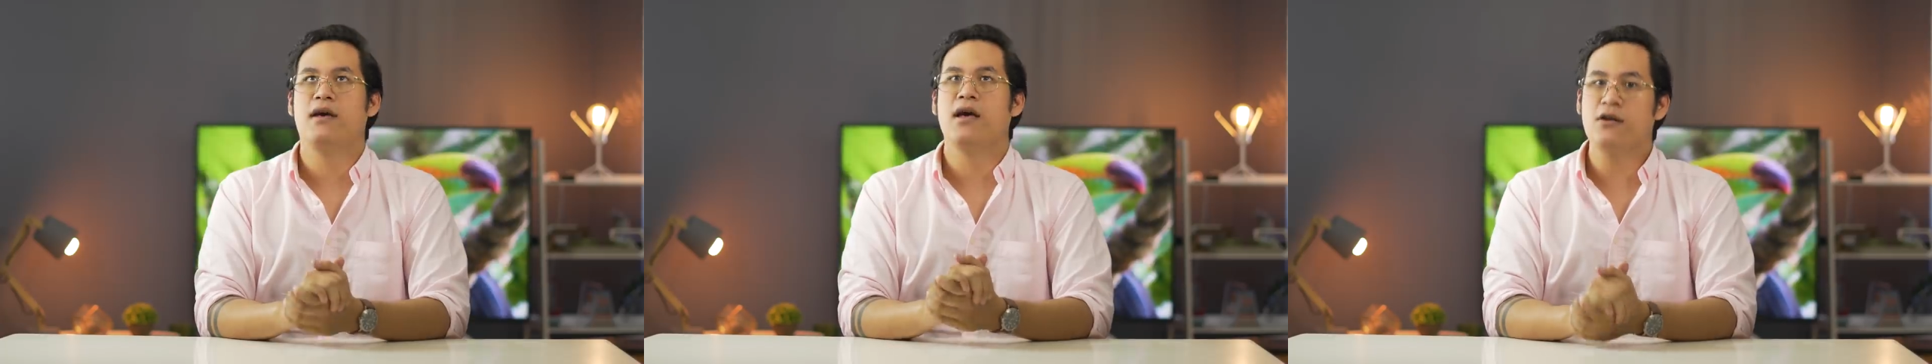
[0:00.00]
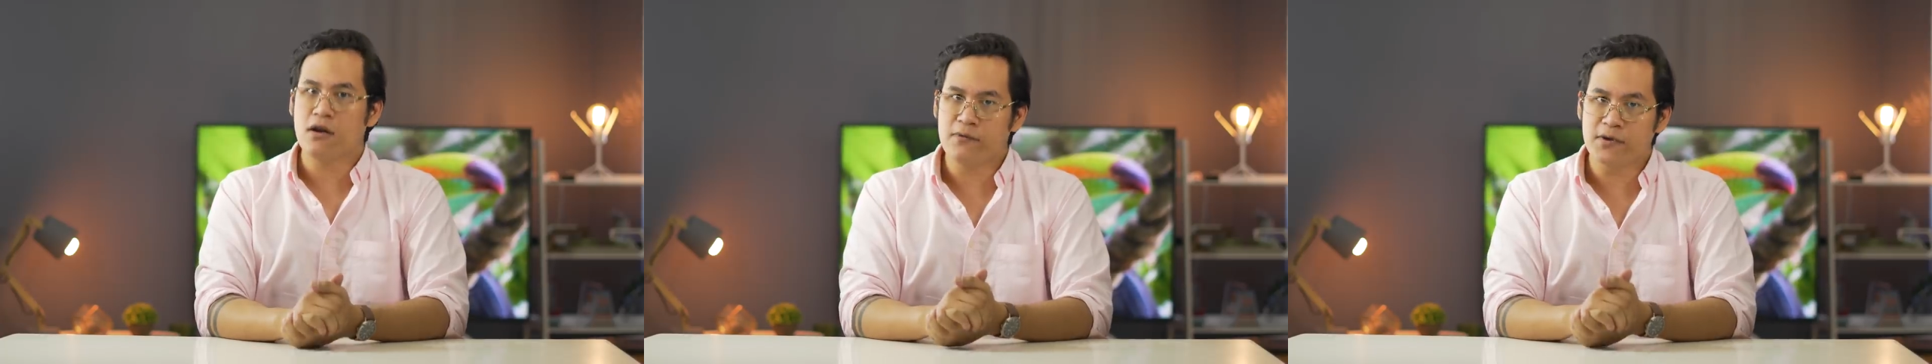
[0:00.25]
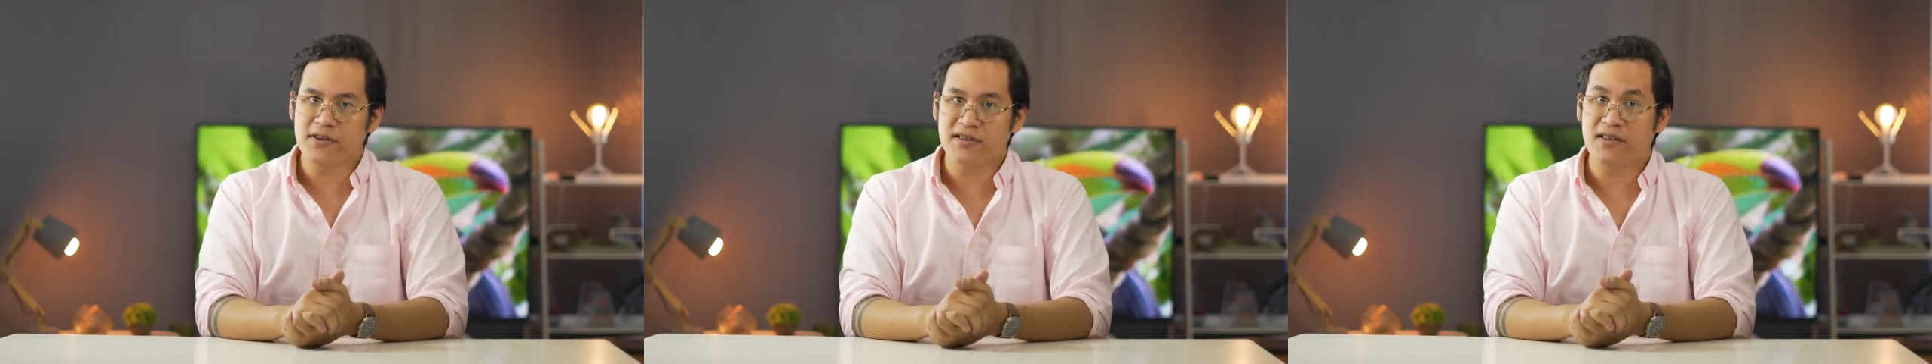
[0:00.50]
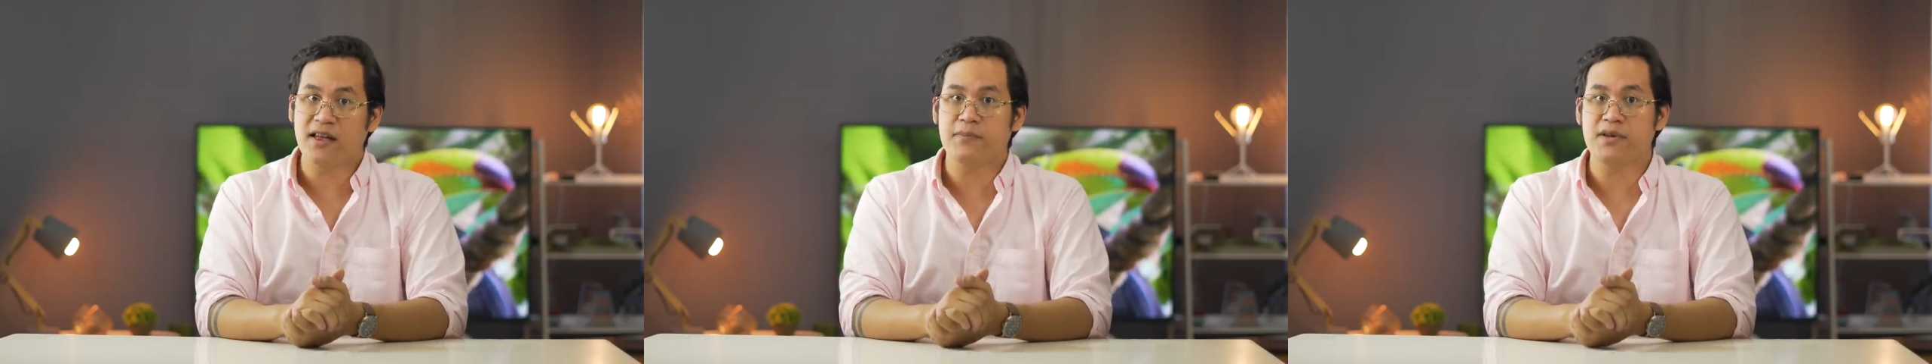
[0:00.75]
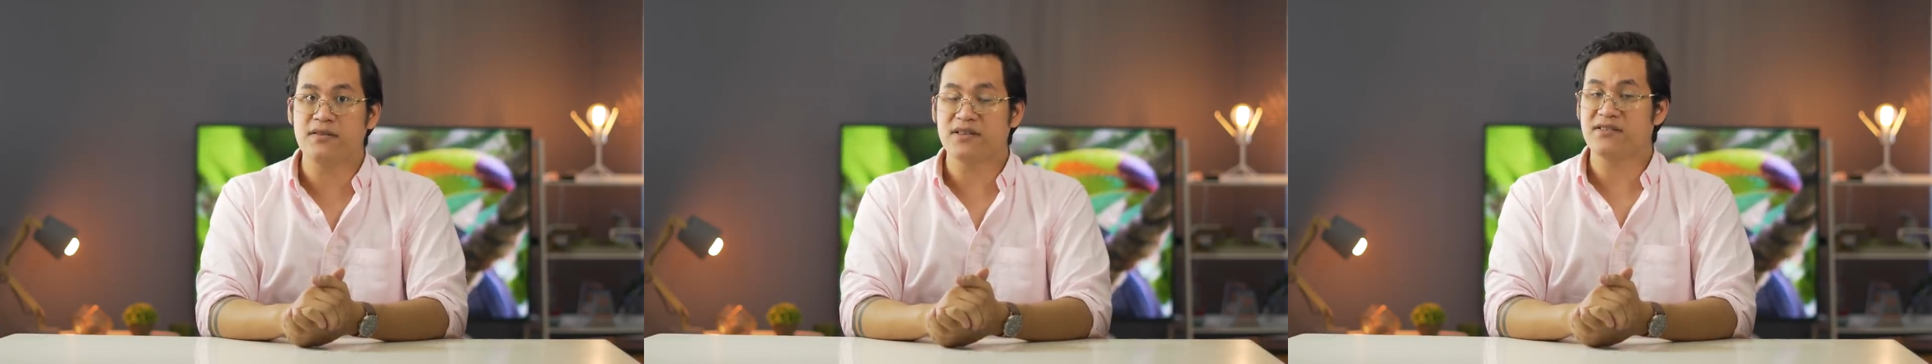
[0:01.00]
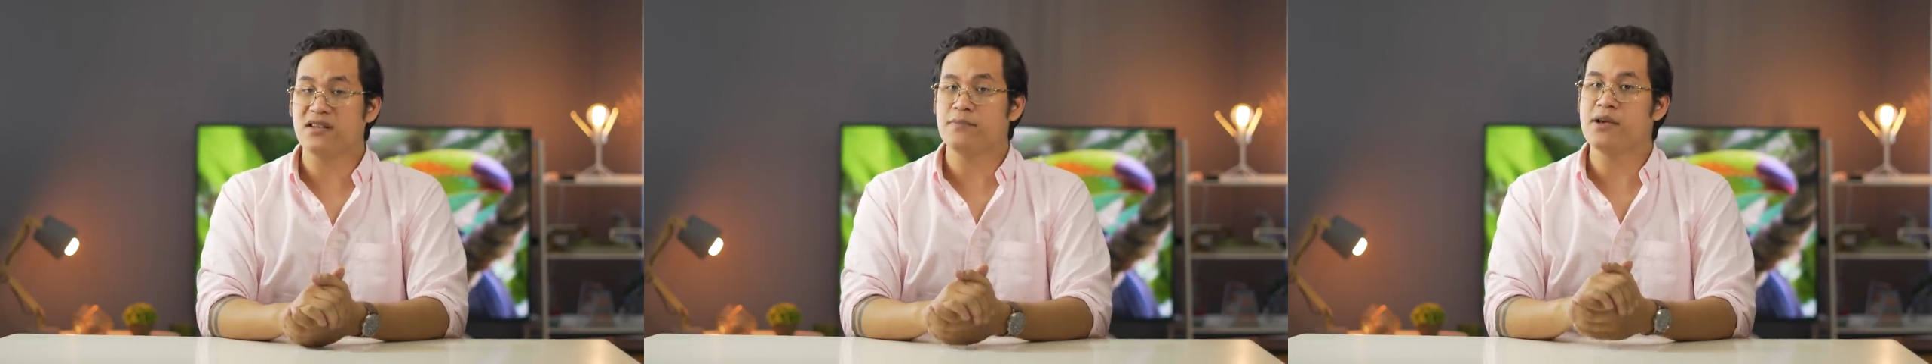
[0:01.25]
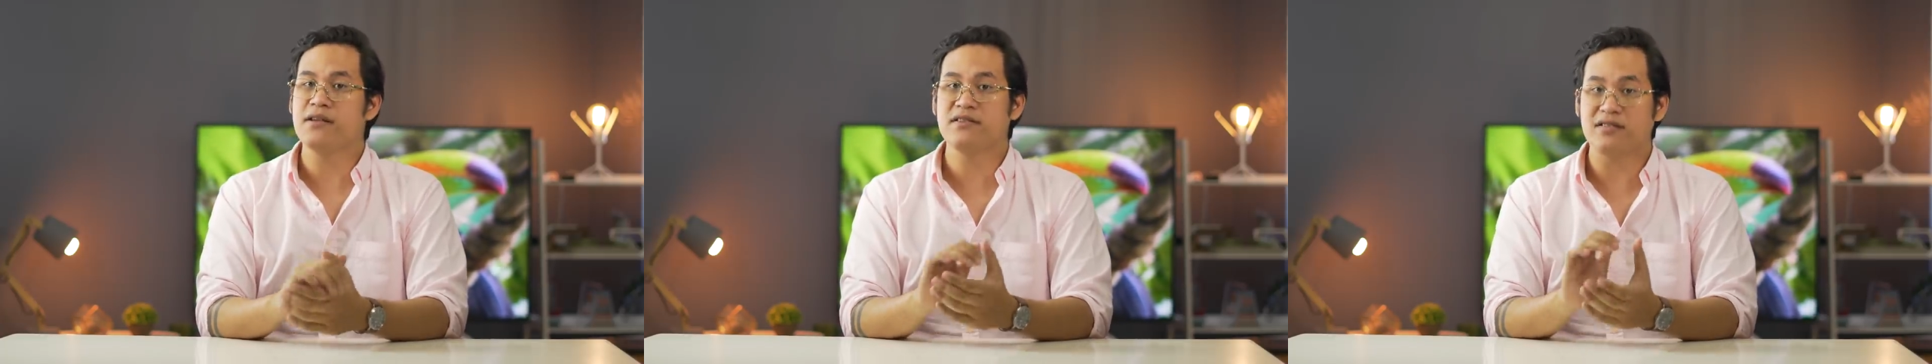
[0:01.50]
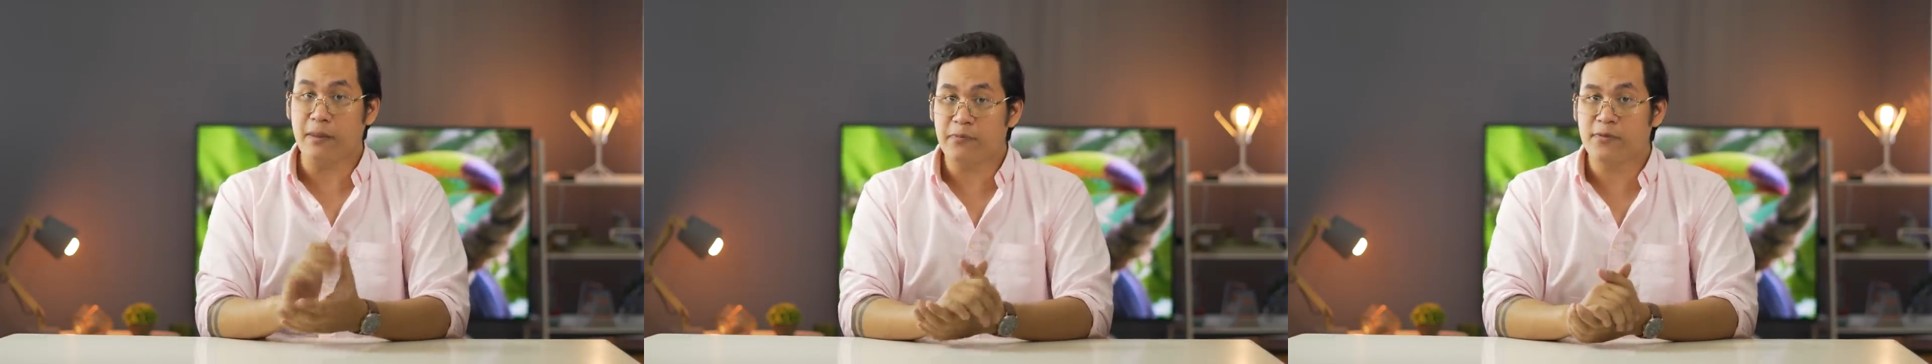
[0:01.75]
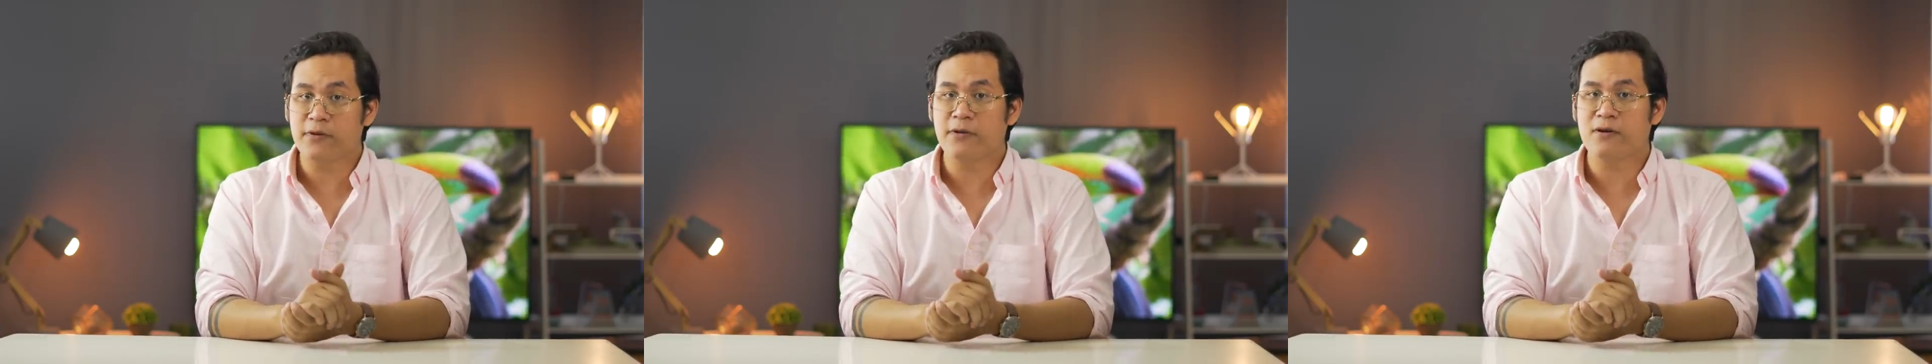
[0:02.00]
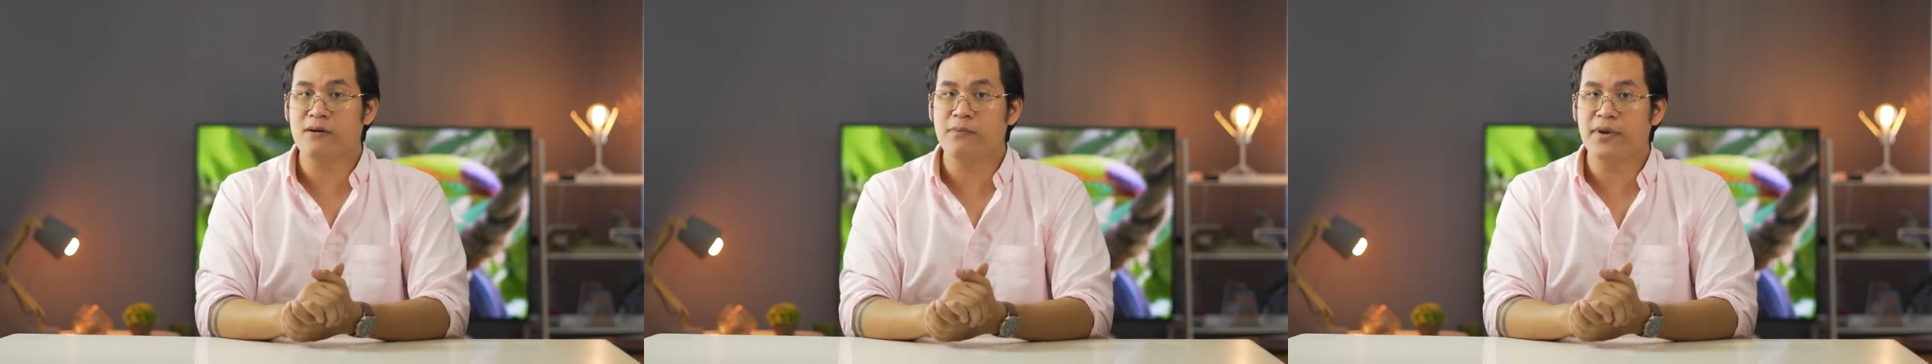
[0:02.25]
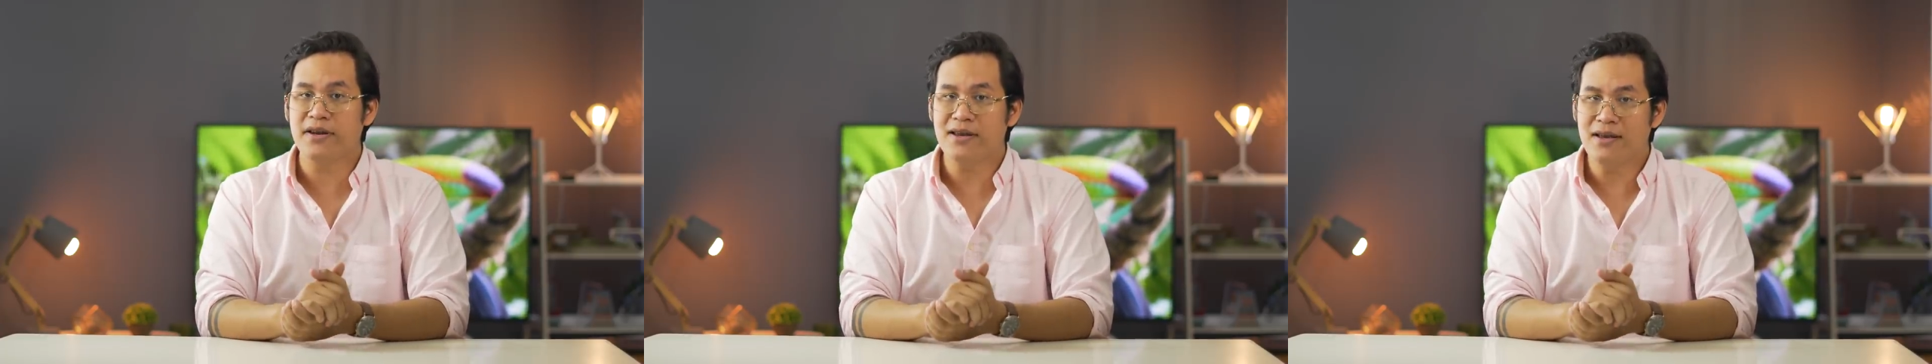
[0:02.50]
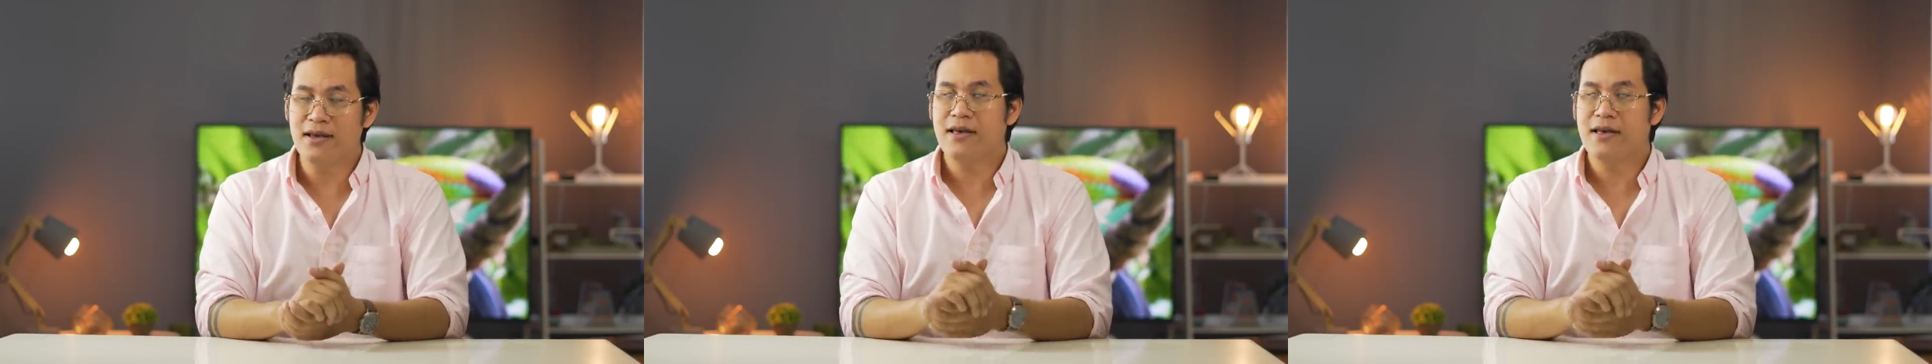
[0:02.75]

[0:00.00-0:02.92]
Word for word: And obviously that means it's a big step for the company.